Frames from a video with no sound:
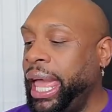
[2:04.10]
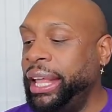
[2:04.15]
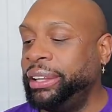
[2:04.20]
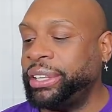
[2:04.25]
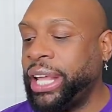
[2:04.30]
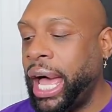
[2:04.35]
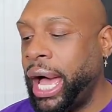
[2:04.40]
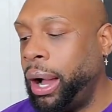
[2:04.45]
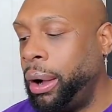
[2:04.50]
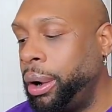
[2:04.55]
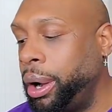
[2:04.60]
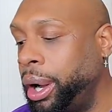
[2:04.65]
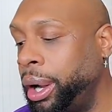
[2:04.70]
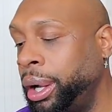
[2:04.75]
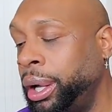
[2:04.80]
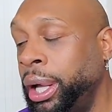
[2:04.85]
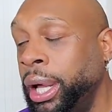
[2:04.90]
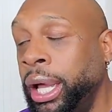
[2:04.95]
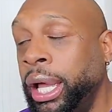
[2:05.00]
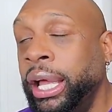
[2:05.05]
has
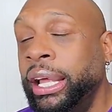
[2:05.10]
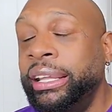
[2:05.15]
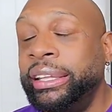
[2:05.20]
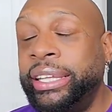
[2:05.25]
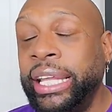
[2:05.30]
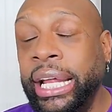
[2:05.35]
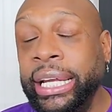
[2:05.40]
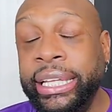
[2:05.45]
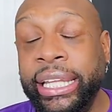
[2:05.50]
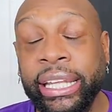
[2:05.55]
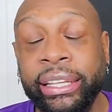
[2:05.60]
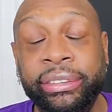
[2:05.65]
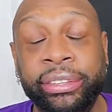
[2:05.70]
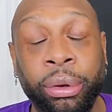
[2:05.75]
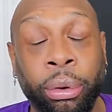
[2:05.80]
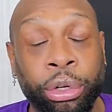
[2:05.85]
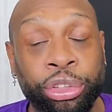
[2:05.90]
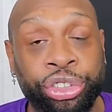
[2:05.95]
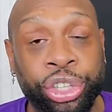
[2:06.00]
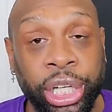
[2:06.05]
our Sunkist
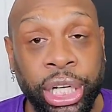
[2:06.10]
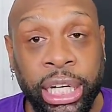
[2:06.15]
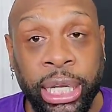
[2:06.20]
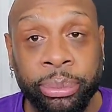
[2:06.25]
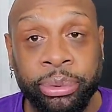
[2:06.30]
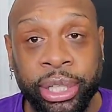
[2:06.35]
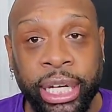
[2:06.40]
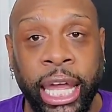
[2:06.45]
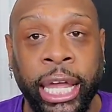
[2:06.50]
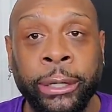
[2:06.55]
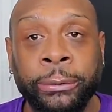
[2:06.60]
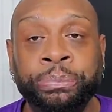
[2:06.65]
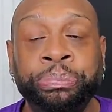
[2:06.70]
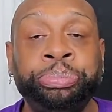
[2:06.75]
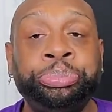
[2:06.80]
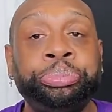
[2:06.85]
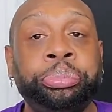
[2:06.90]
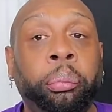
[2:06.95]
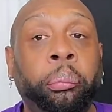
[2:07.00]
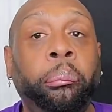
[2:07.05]
Zero Sugar in him today.
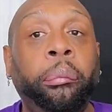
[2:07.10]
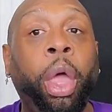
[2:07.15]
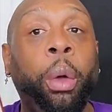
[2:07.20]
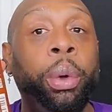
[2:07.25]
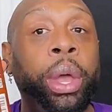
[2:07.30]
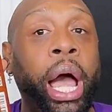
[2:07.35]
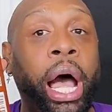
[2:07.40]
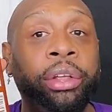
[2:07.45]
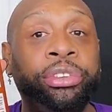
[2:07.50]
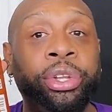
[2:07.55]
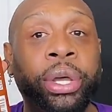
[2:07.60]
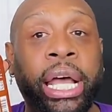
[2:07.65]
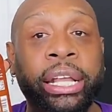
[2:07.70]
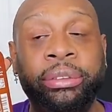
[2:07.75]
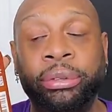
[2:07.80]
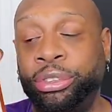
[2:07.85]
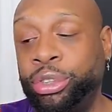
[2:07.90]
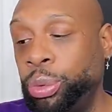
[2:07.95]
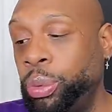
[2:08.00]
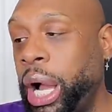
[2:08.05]
We also
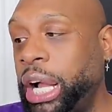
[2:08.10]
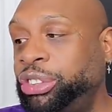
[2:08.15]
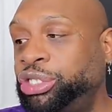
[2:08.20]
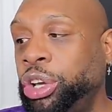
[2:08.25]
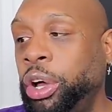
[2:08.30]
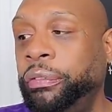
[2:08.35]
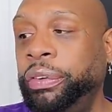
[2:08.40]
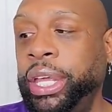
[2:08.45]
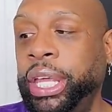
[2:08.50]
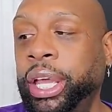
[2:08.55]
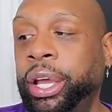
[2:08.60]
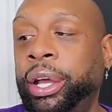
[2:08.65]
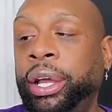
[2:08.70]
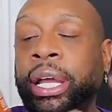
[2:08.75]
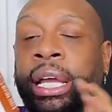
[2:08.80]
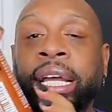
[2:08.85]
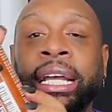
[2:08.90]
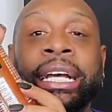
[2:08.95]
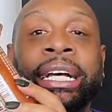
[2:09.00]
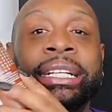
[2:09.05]
got some sriracha over
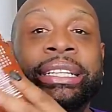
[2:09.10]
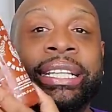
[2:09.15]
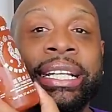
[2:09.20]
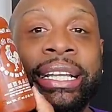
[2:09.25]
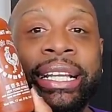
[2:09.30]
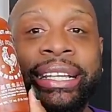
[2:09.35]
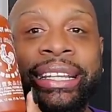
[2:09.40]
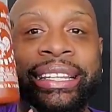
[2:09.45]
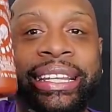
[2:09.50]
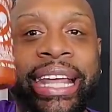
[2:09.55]
here to the